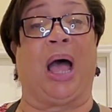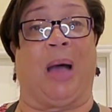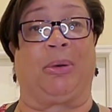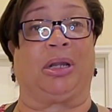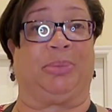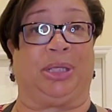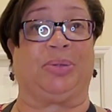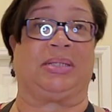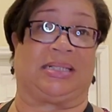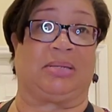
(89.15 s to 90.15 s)
I'm going to be
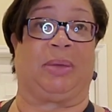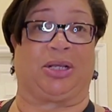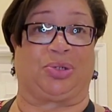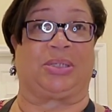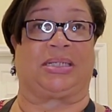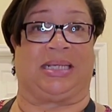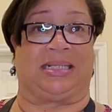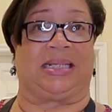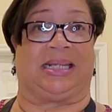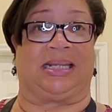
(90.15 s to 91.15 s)
using some extra
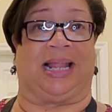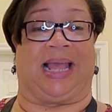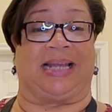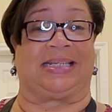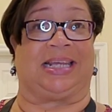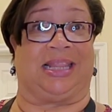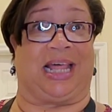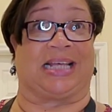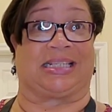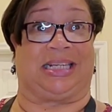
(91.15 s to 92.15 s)
seasoning like I did
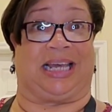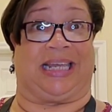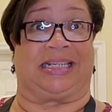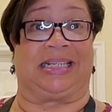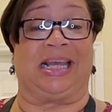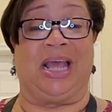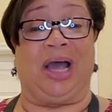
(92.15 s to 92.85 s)
last night